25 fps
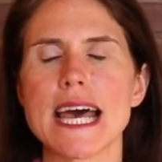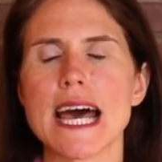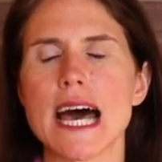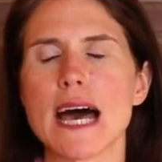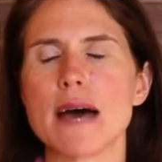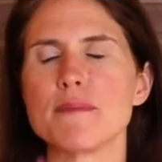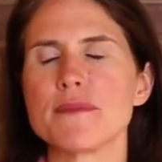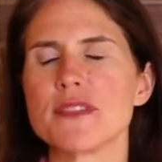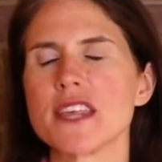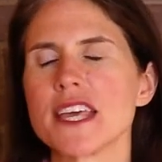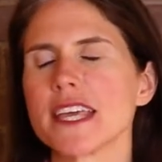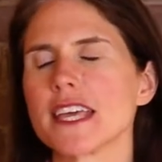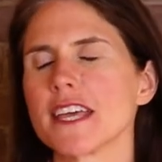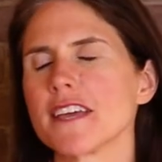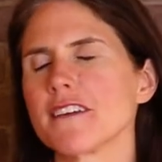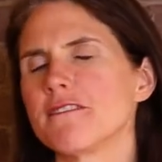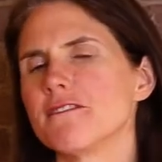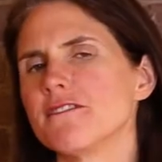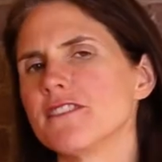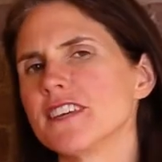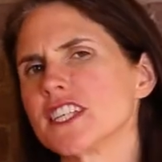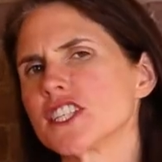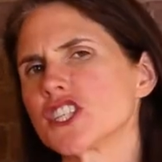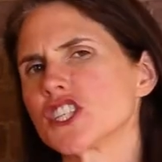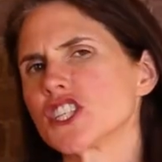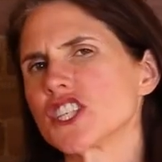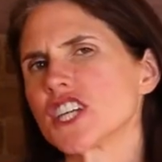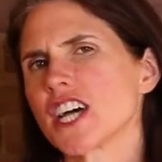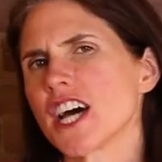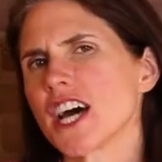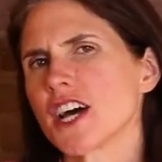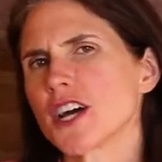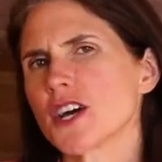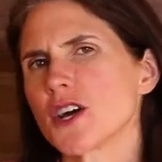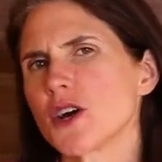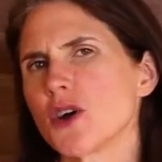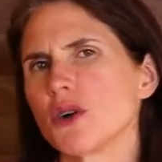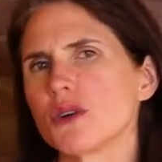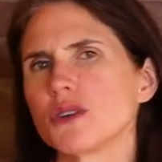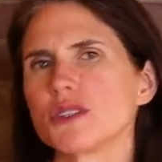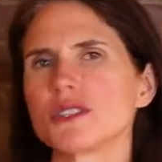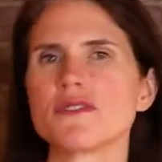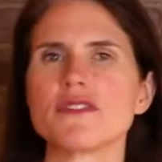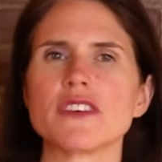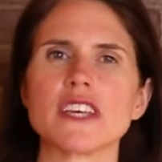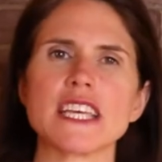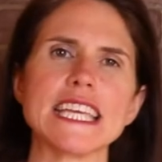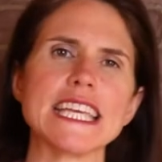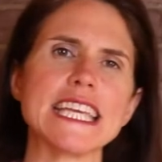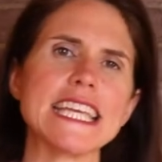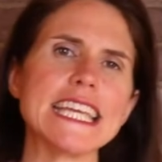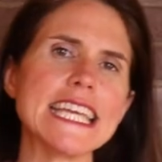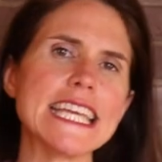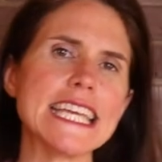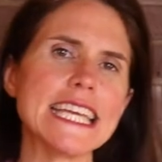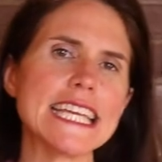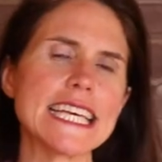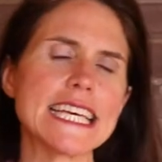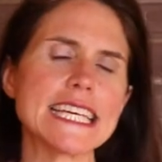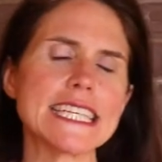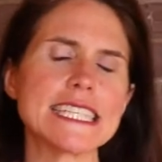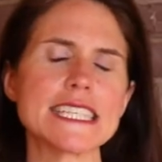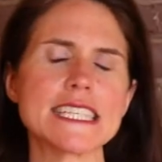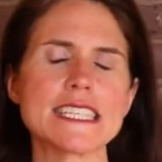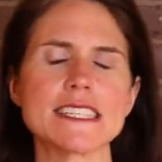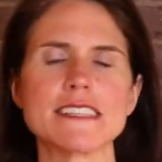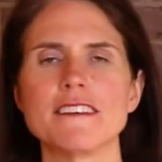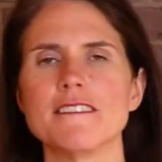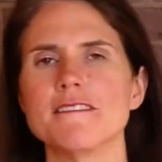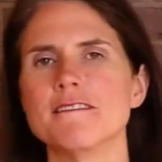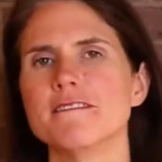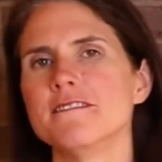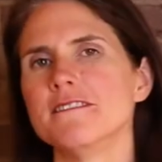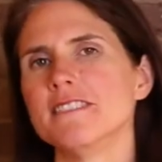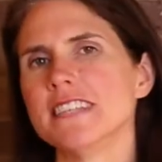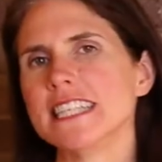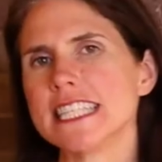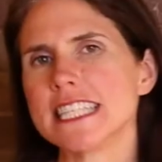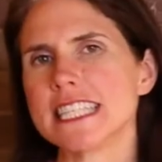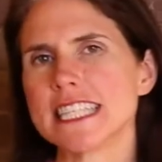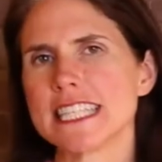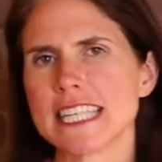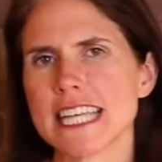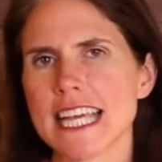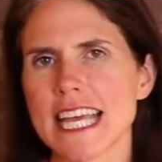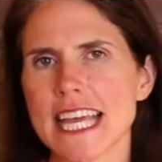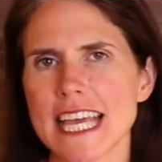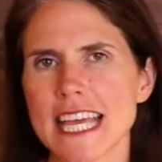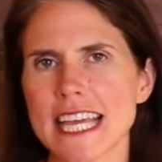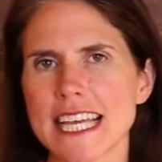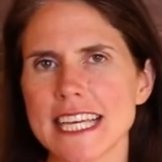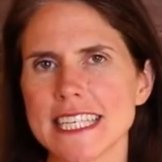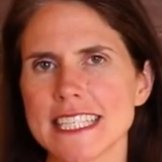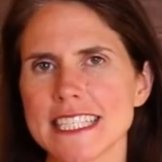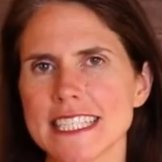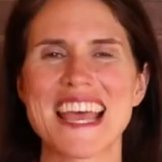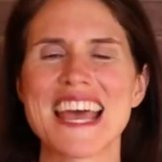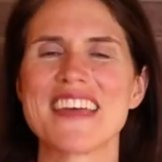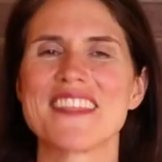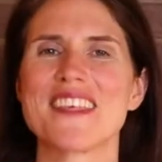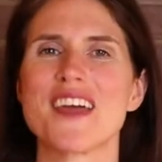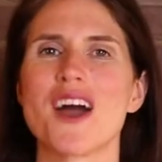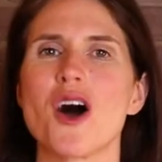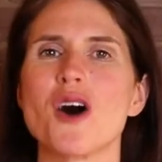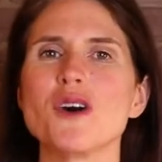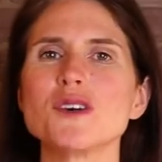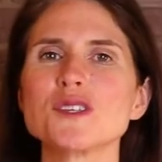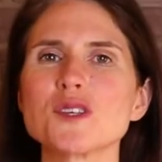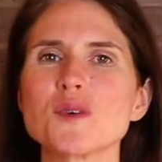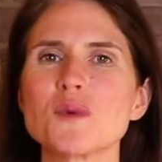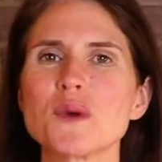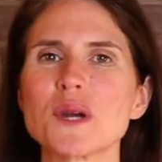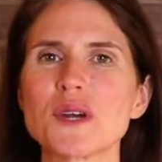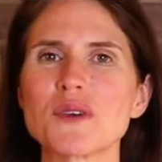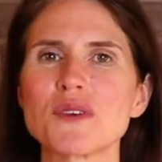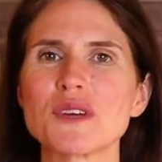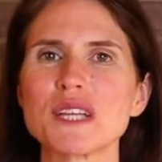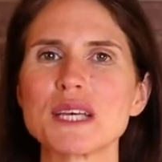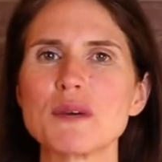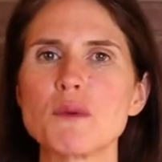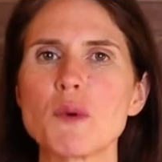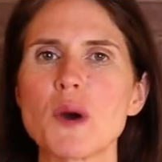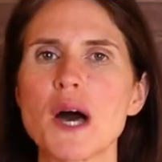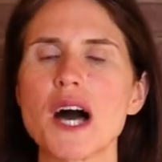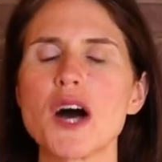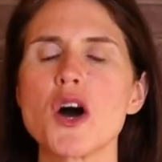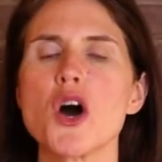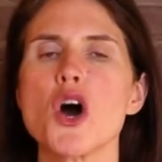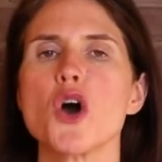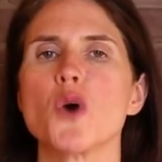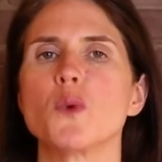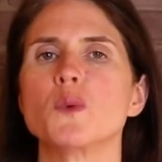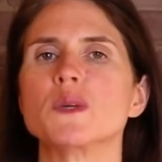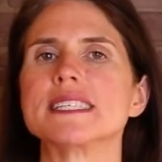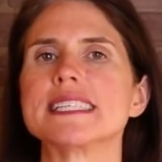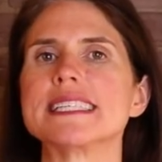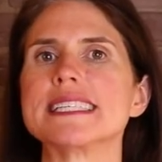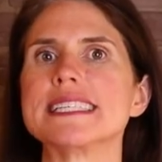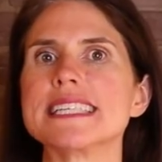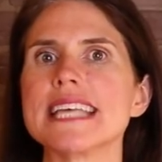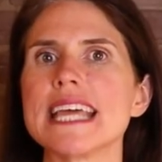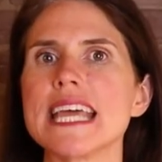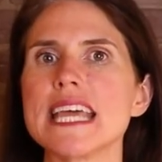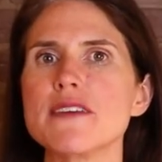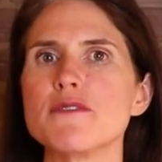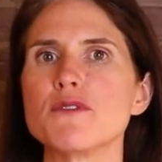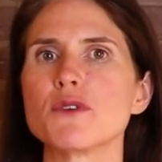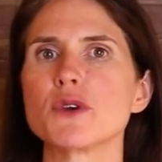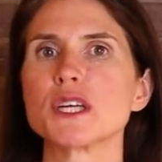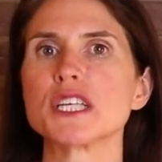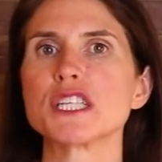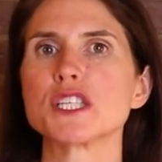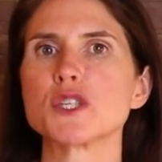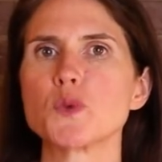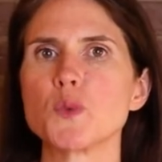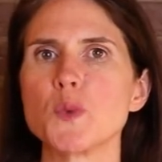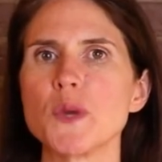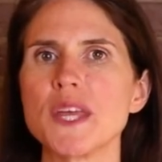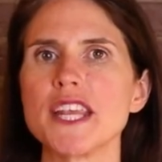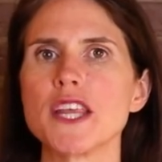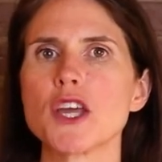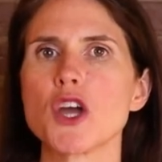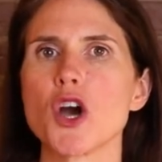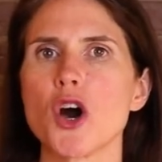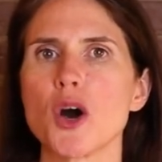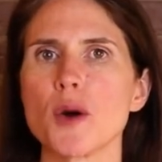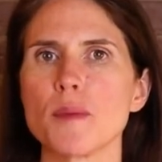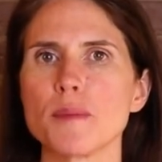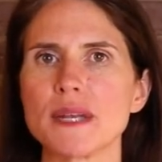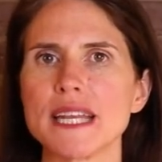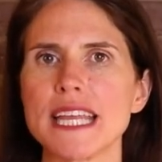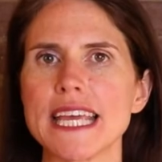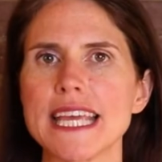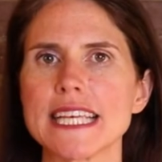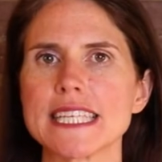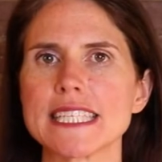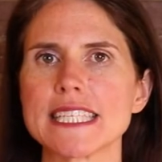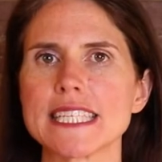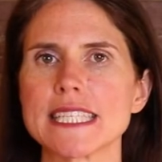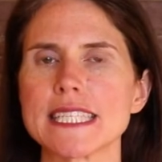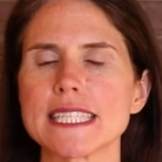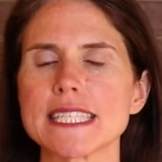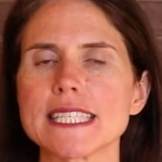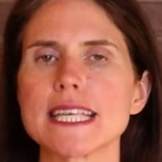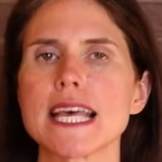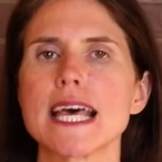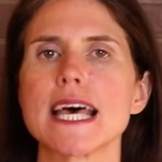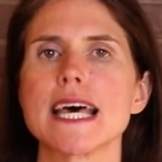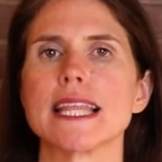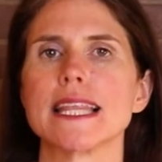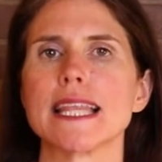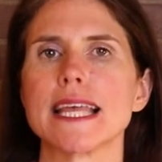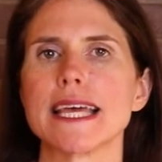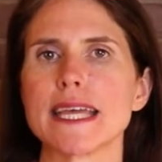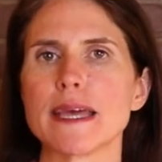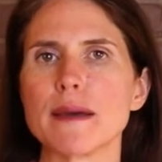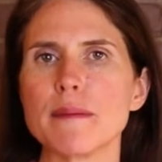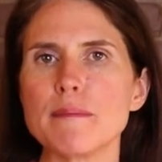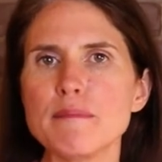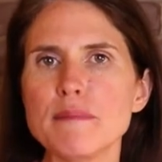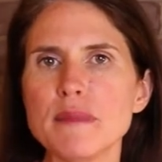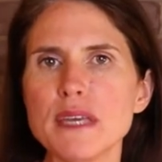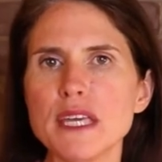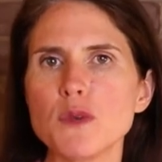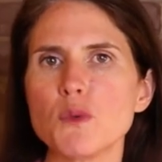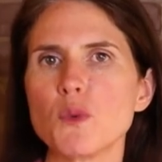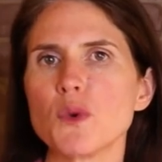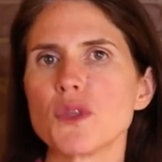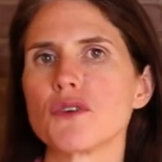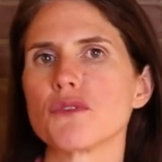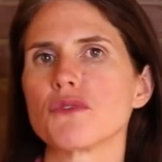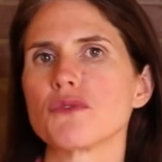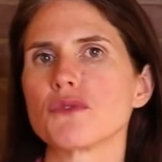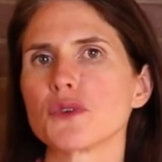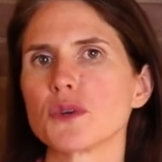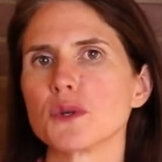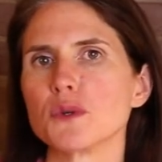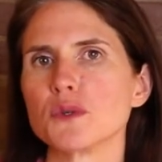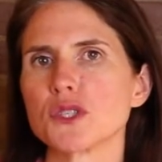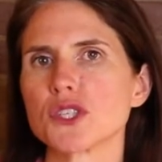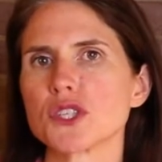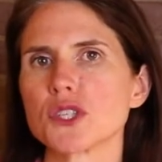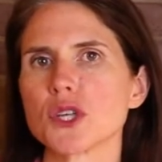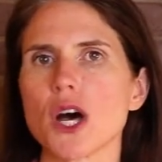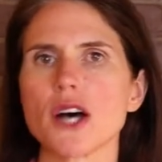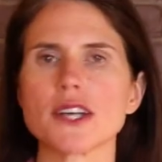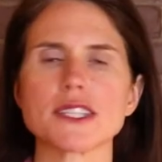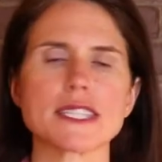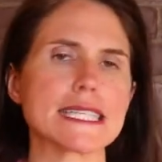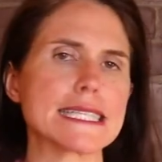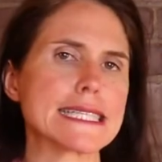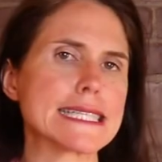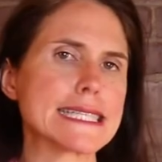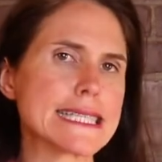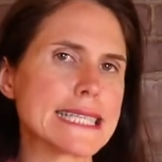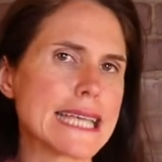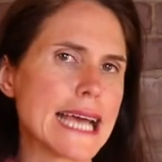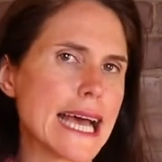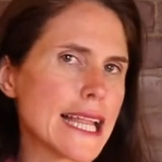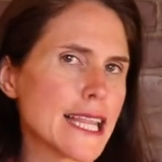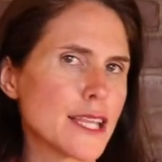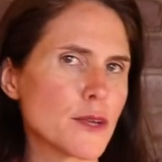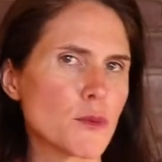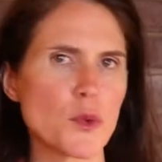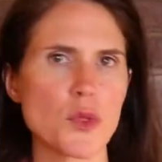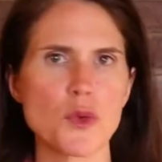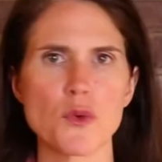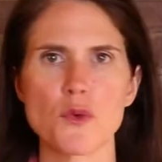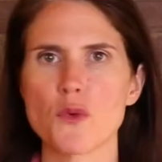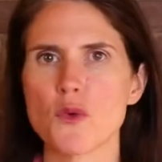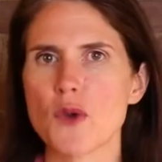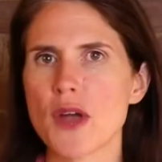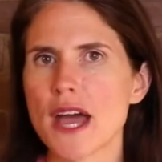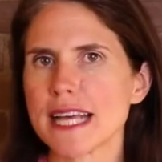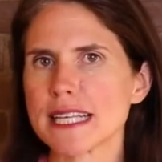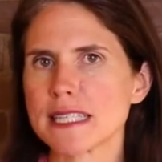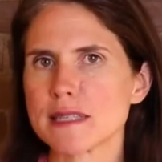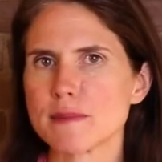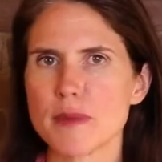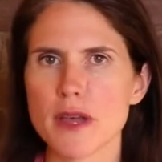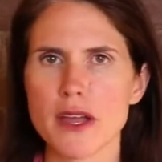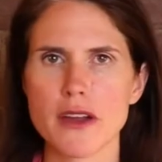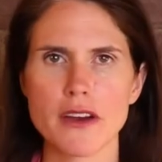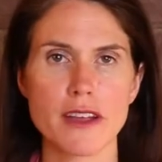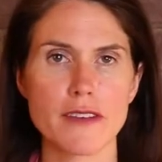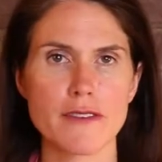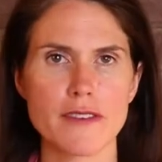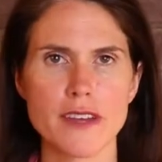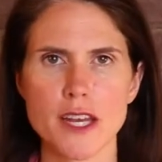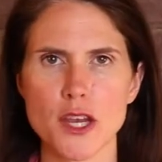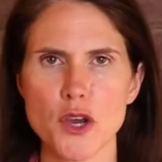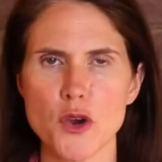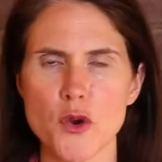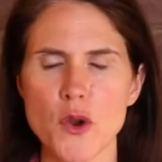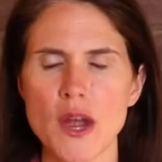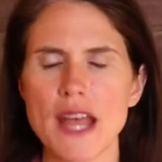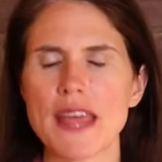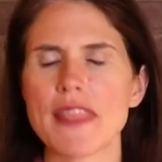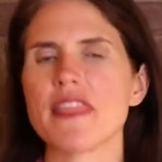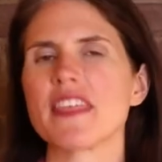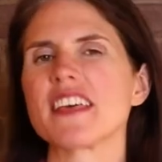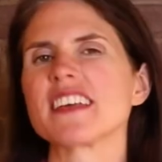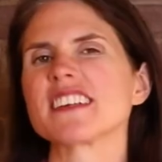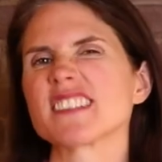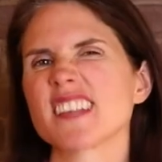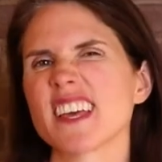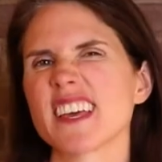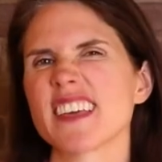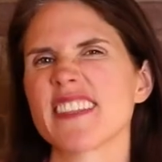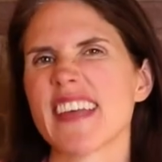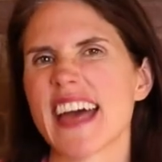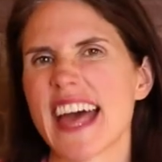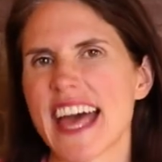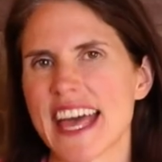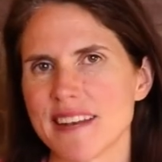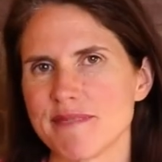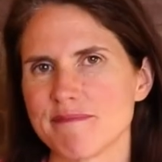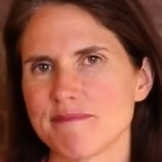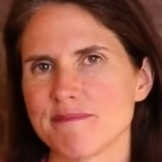I'm thinking fish tacos, fajitas, ceviche. They also work really well with savory sweet combinations, like a meat with a fruit sauce, a salad with a raspberry vinaigrette, things like that.